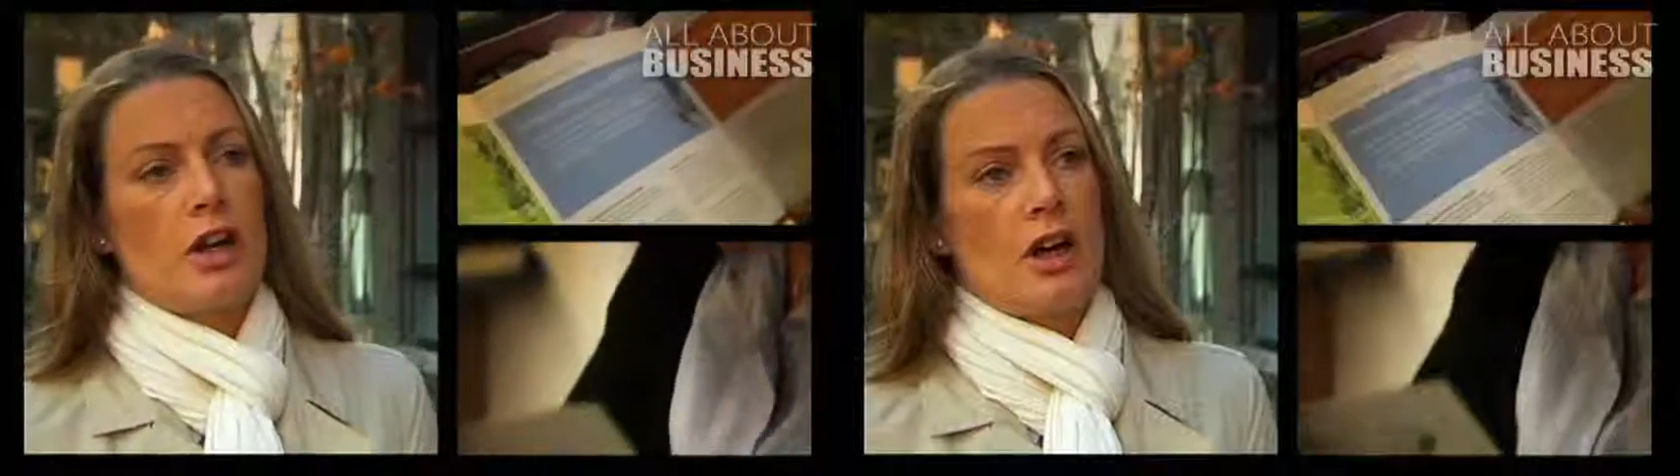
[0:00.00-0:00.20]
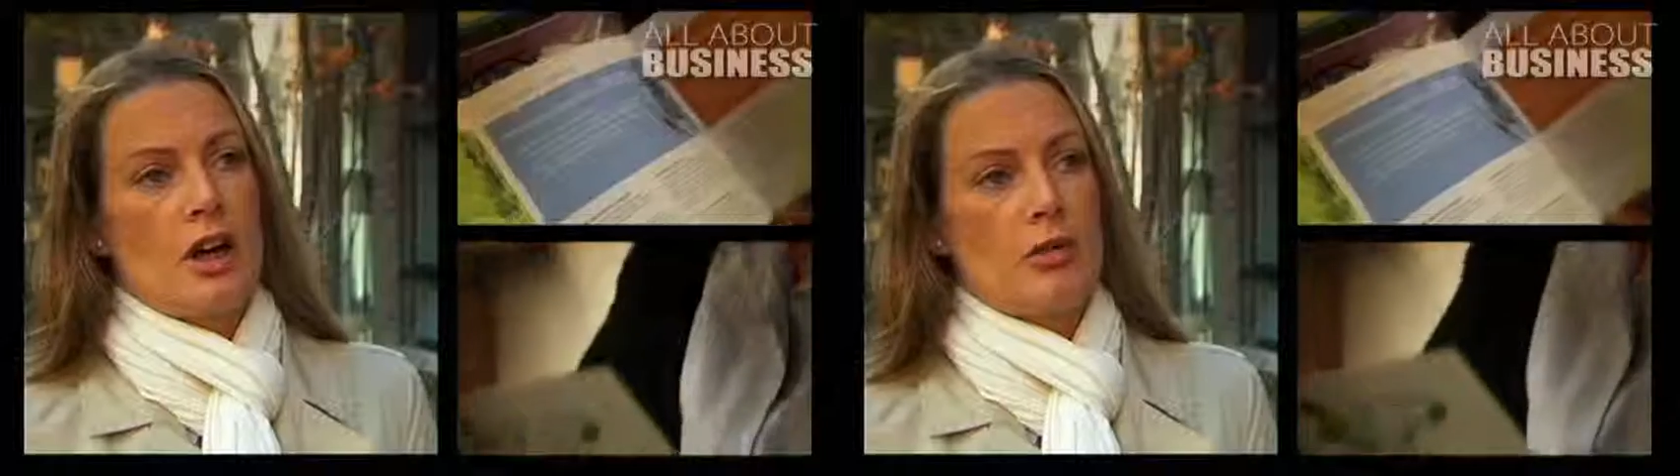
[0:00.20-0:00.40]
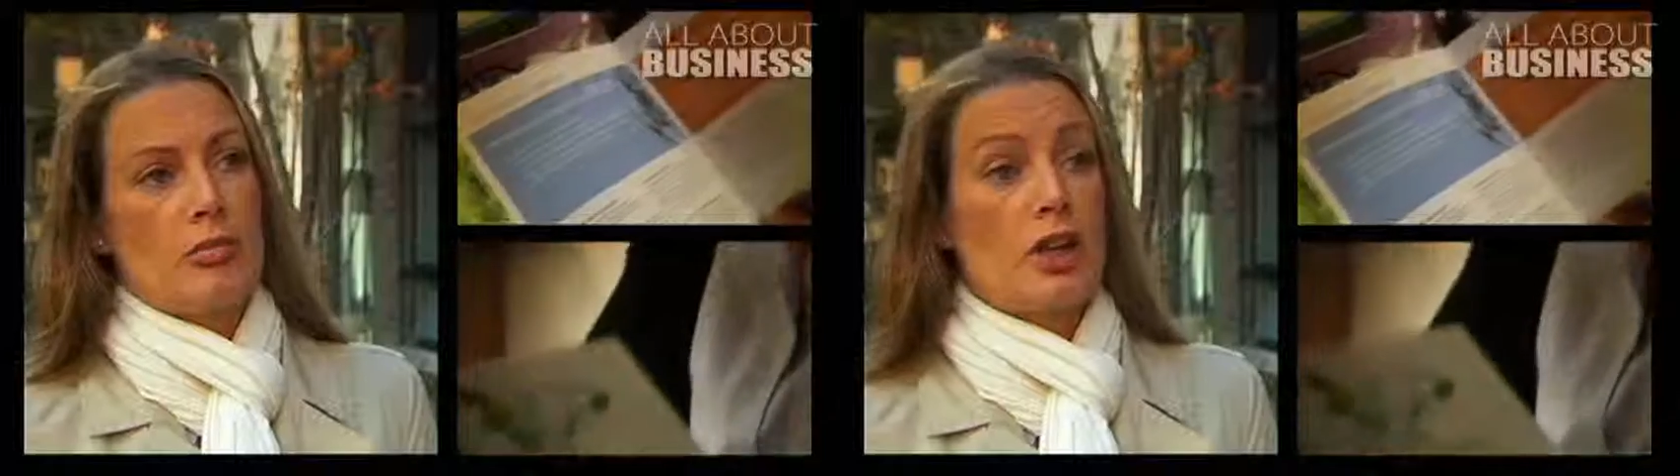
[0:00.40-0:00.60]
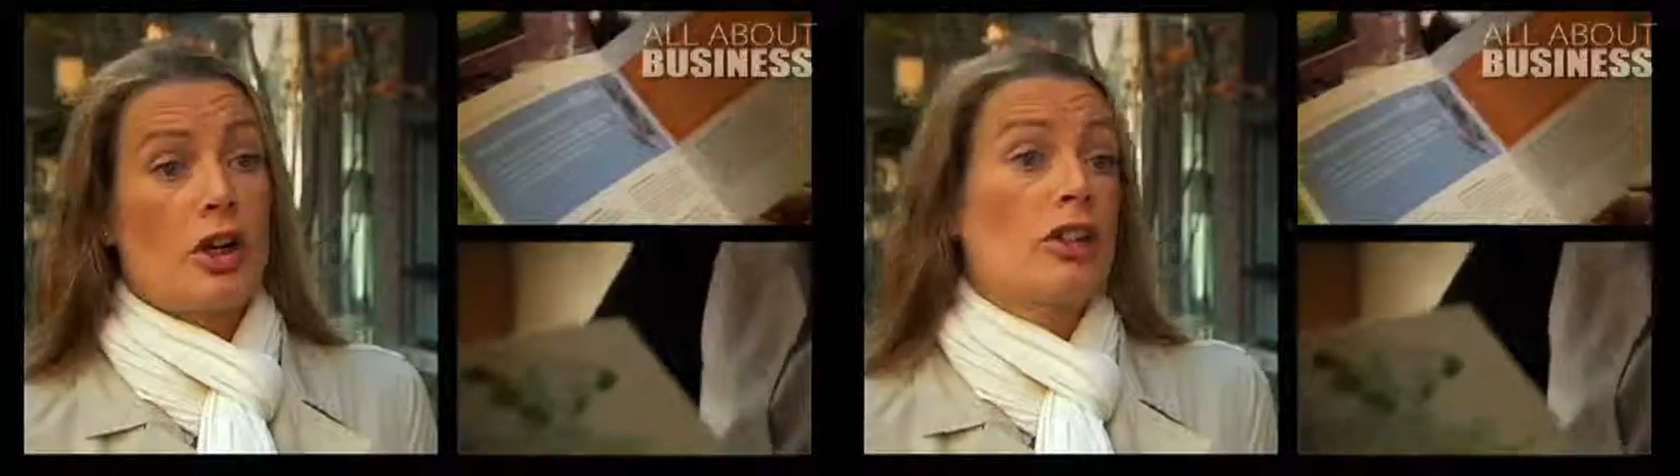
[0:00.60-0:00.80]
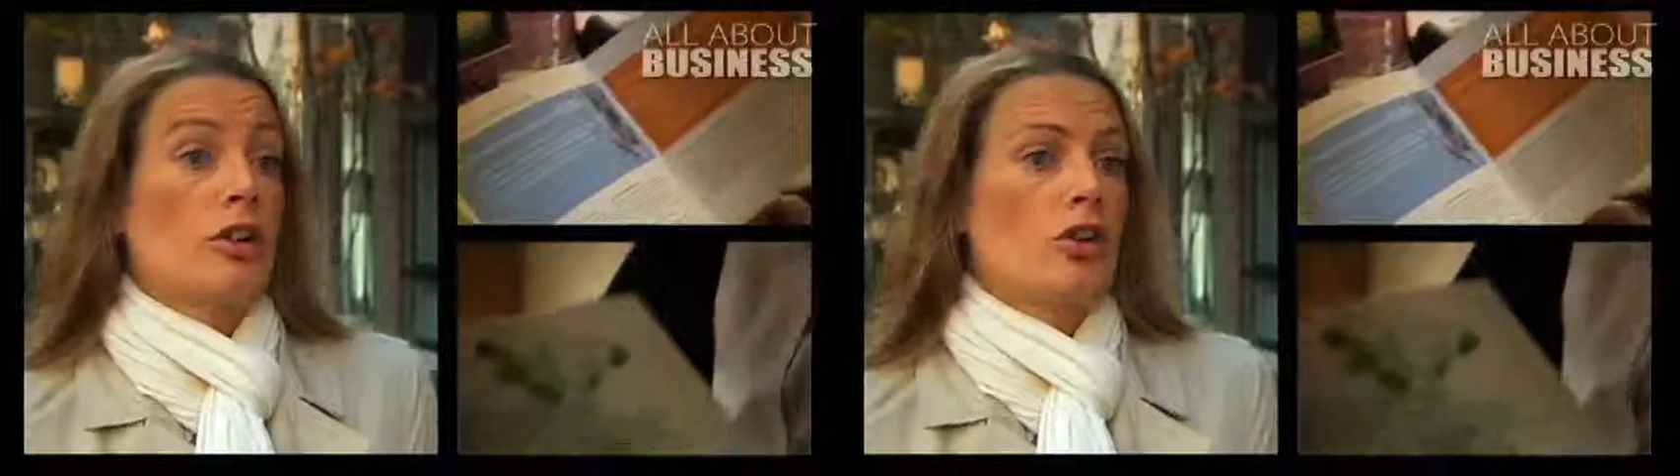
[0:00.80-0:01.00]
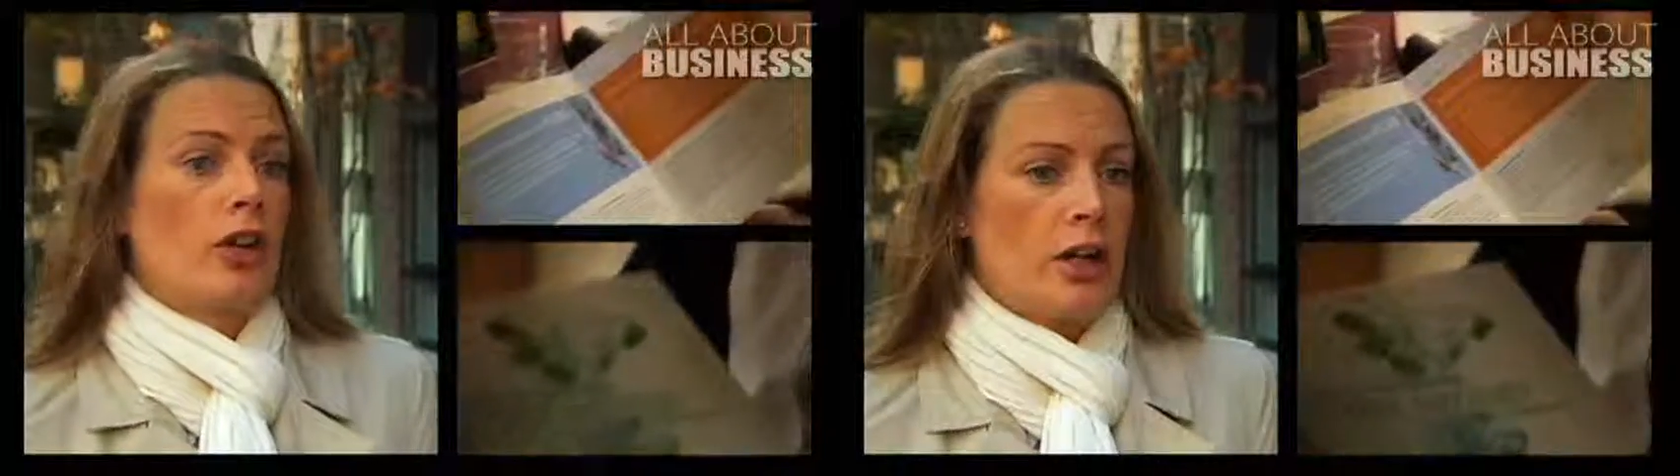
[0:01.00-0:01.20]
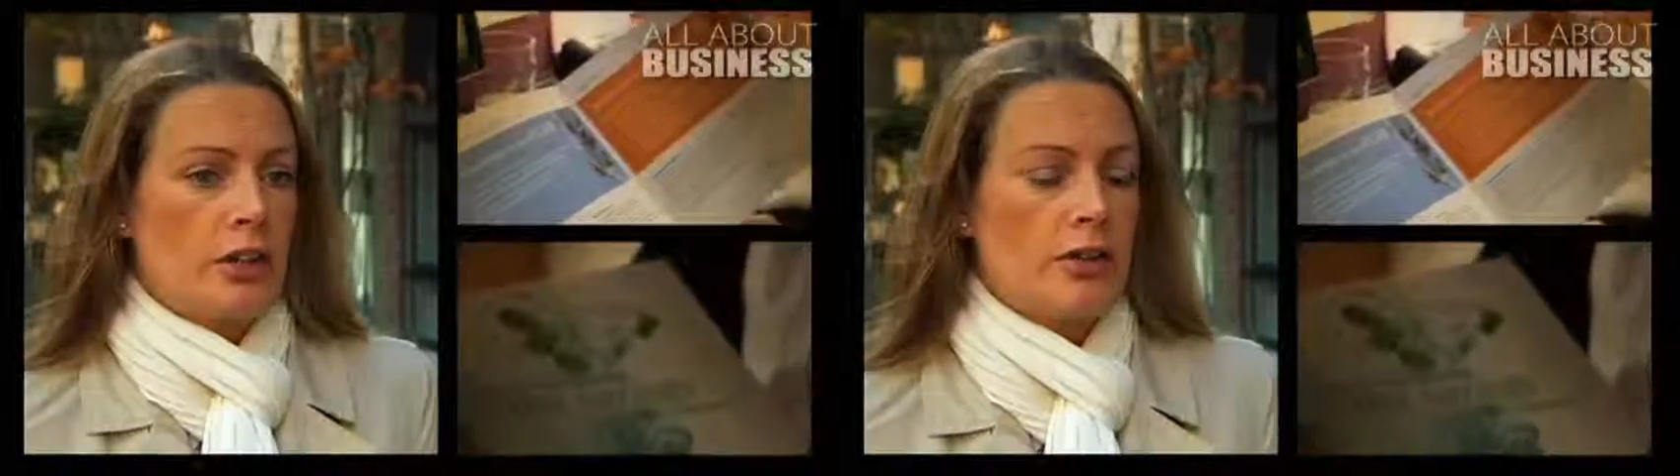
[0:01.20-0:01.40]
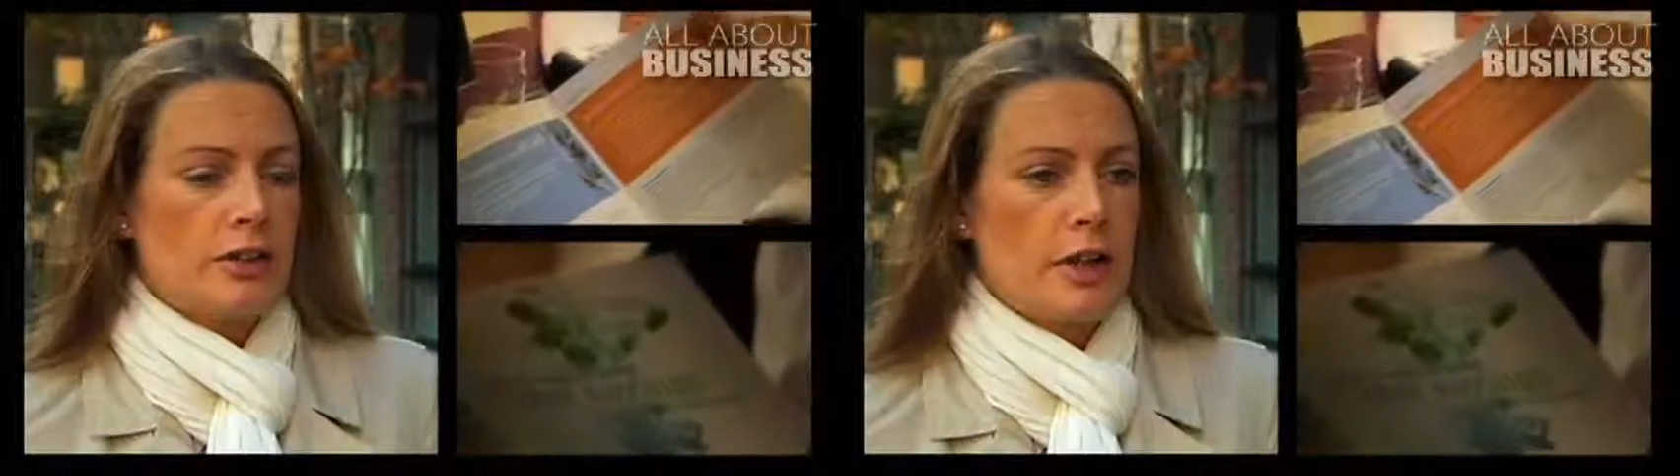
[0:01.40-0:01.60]
and
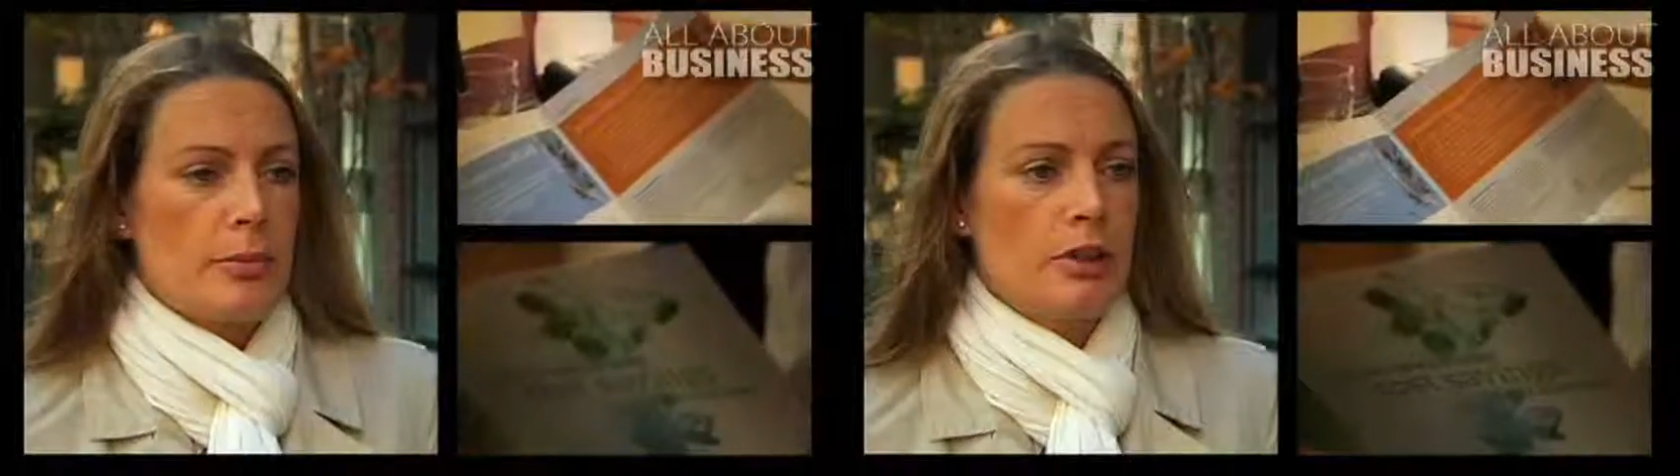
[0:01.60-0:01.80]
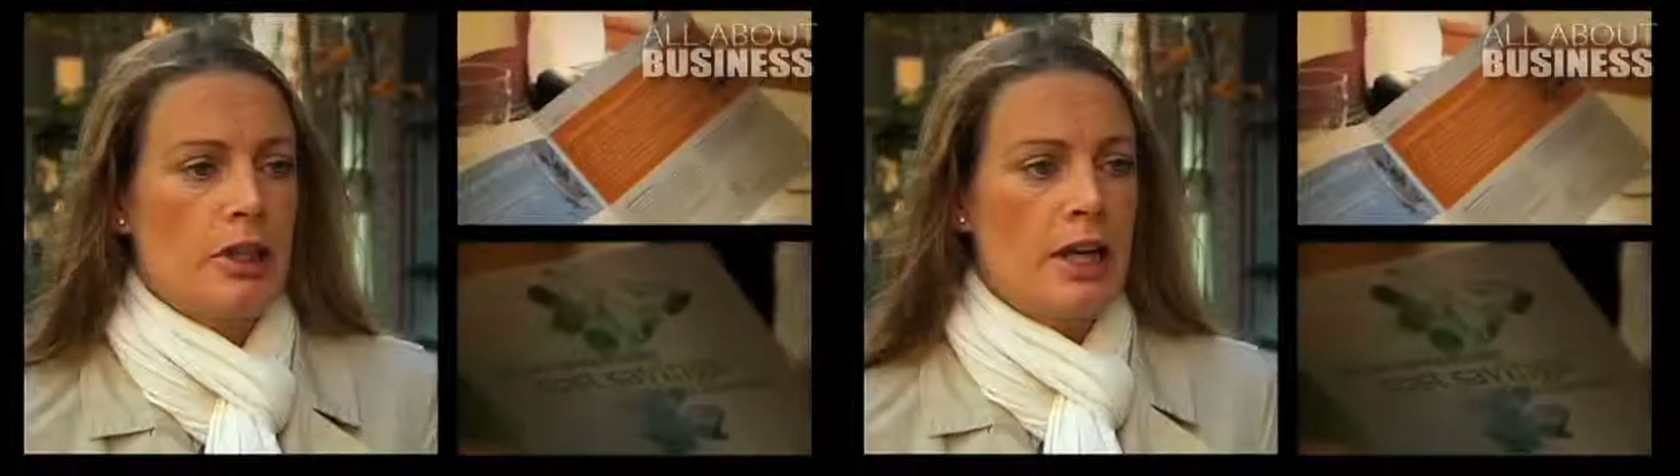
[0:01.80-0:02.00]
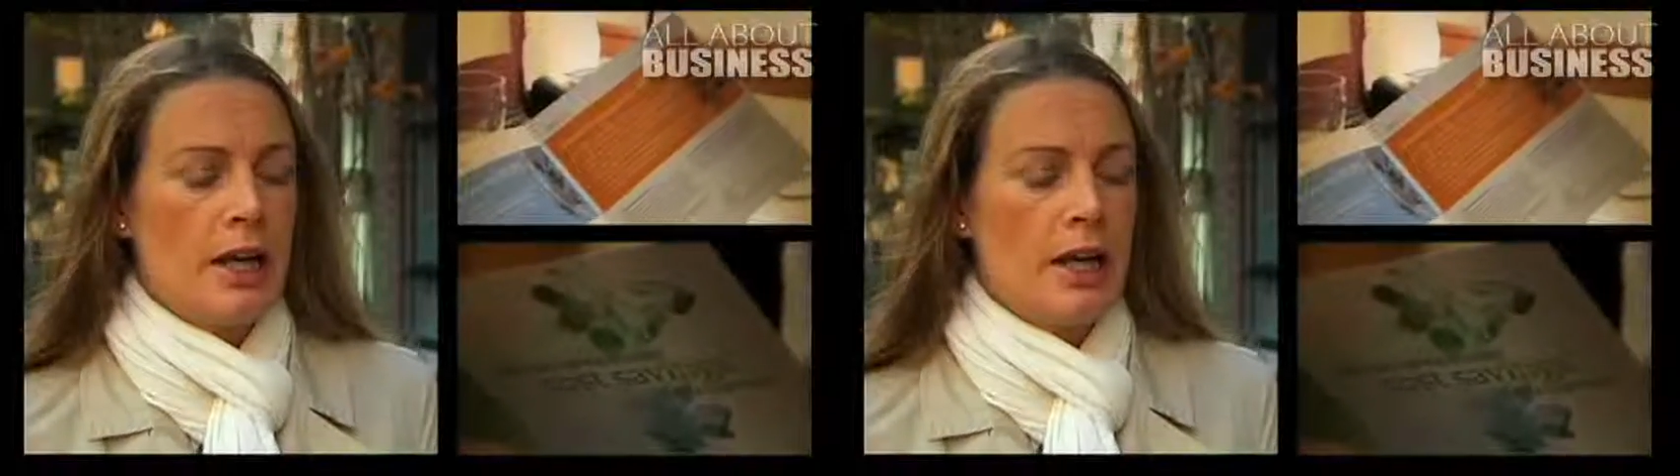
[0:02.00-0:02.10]
hotels, for example.